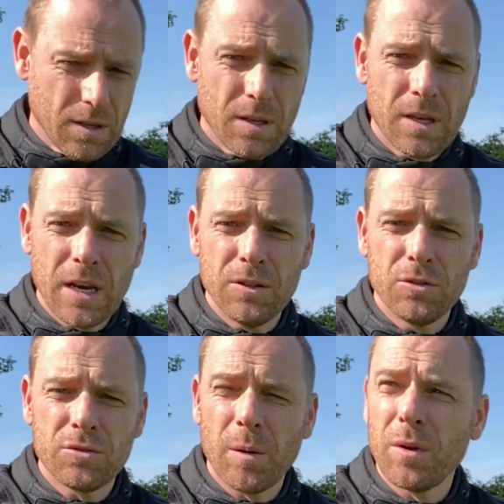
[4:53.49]
get into
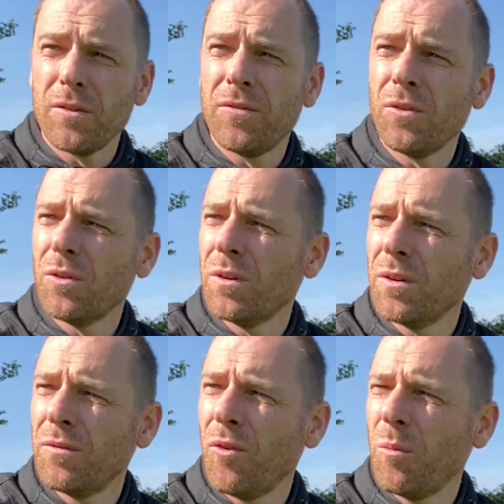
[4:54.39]
trouble for
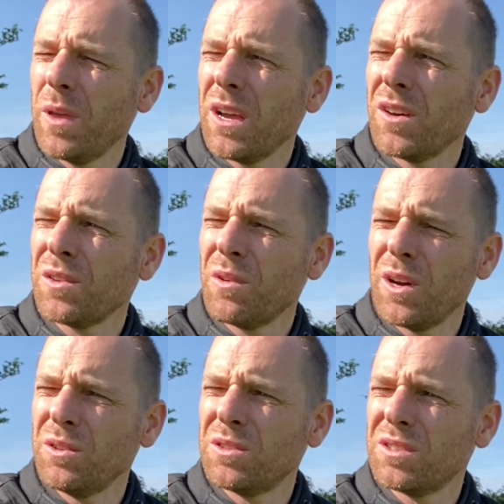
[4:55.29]
being on the
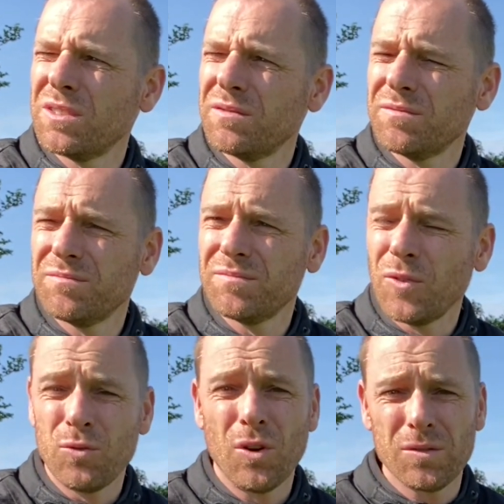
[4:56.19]
roads.
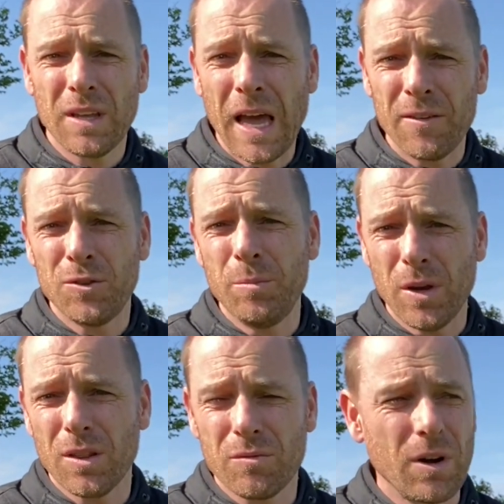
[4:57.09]
Would not have to be
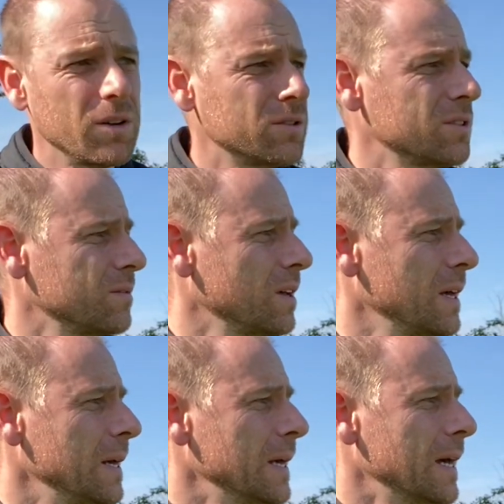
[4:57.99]
on the roads.
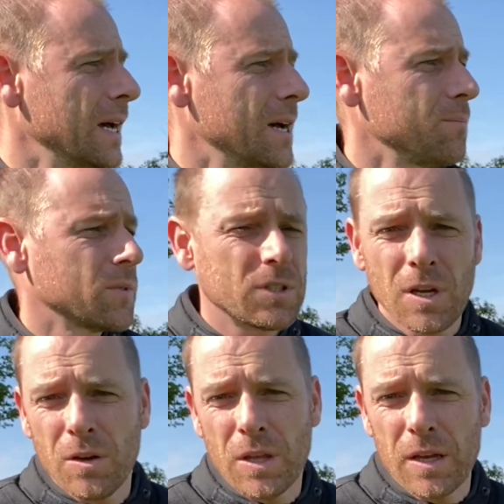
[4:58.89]

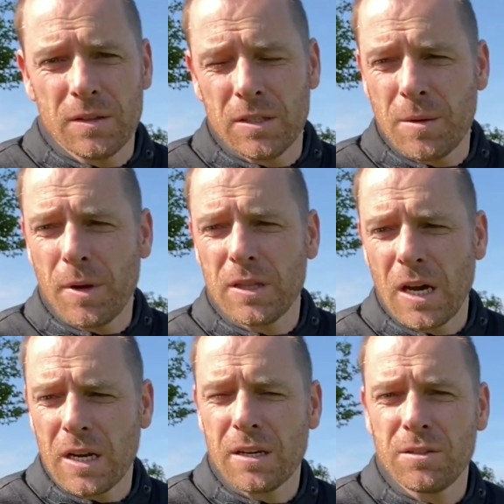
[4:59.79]
So yeah, it's about
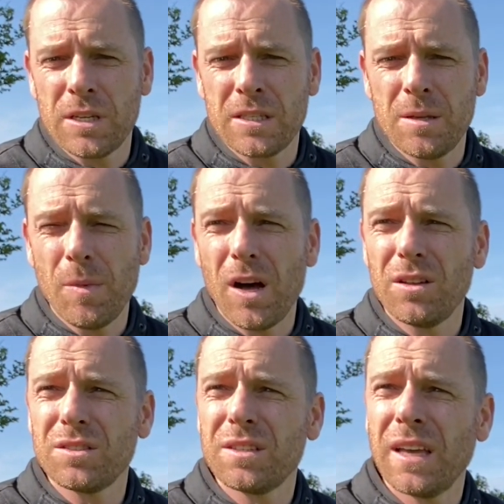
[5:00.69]
960
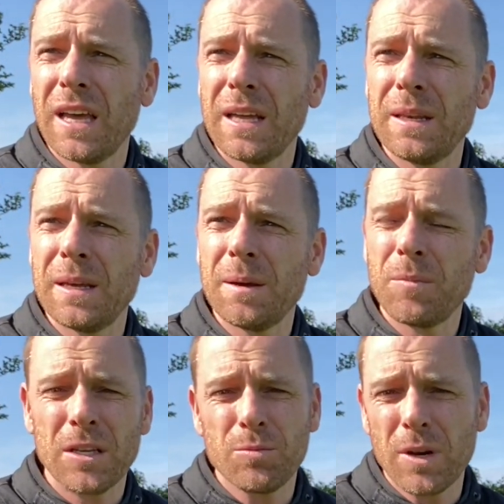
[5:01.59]
miles, and
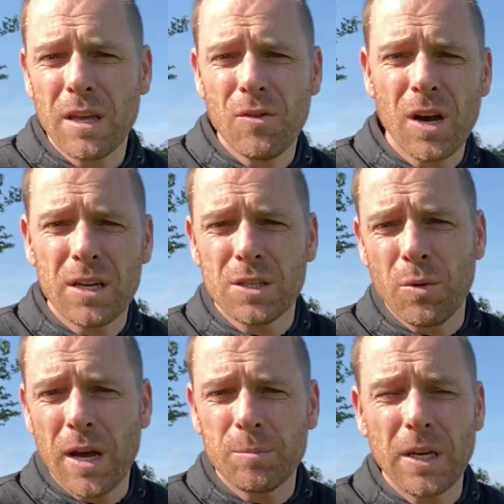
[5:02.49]
I just want to give you guys a
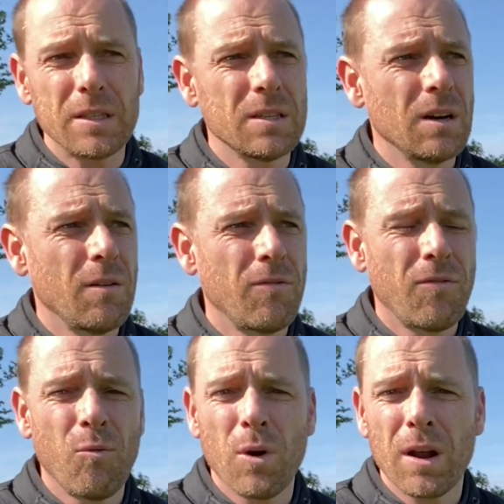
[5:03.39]
quick update of what